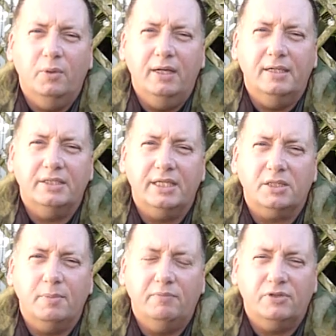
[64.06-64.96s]
were
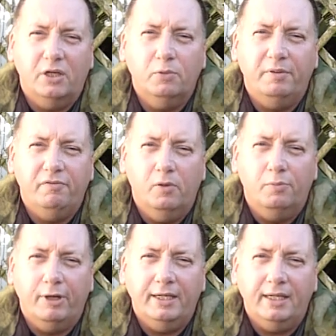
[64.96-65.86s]
6 months old before
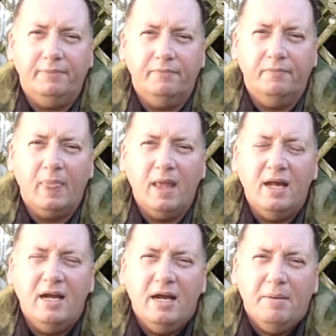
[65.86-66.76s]
breeding,
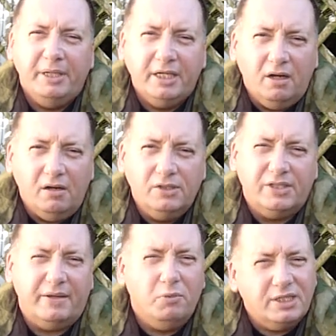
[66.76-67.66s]
because
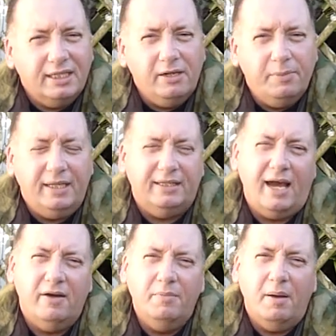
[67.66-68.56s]
there was a little bit of
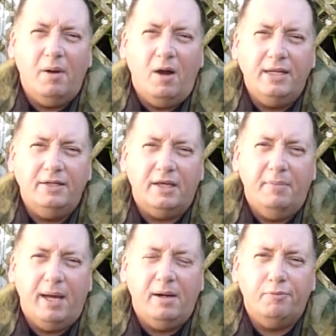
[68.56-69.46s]
doubt in my mind
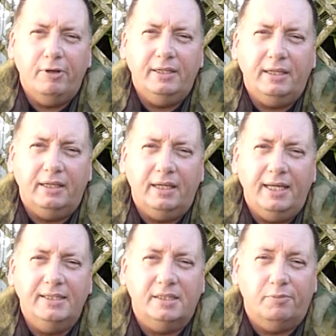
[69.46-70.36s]
about breeding
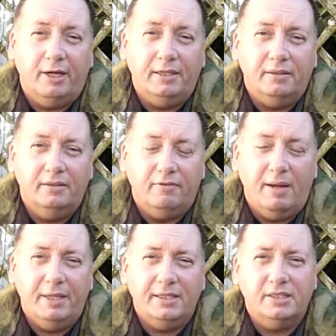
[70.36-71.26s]
interbred
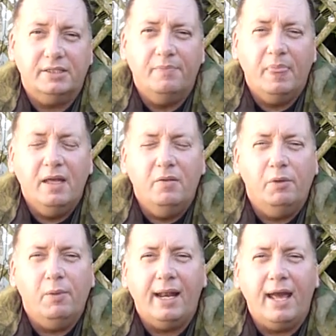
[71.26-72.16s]
rabbits.
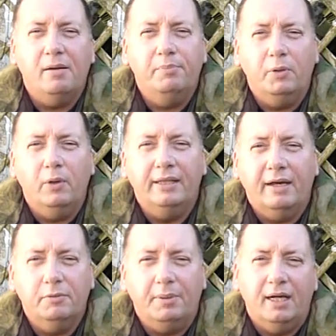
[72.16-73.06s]
We went out and bought
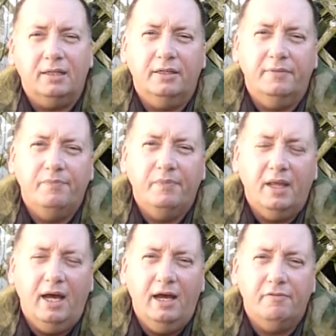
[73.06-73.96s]
another buck
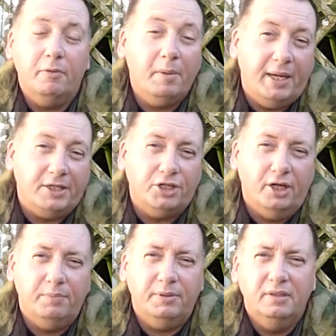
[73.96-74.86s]
from a pet
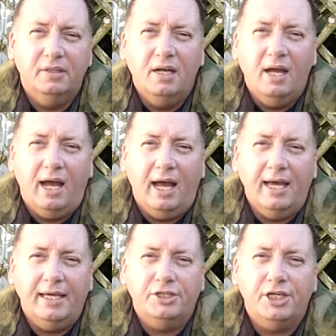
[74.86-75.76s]
shop,
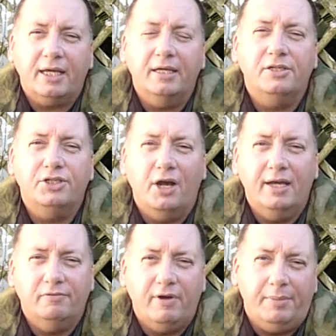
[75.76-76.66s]
a checkered
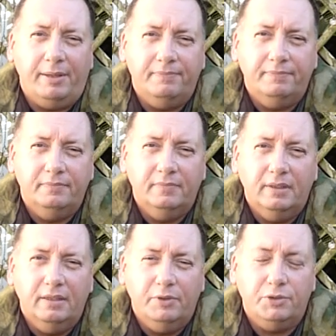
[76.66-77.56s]
giant rabbit,
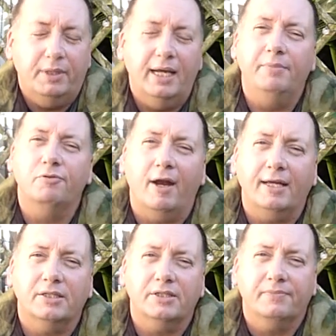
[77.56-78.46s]
which we named
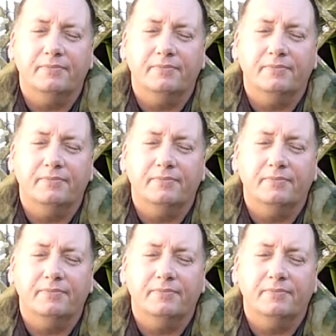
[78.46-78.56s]
Rex.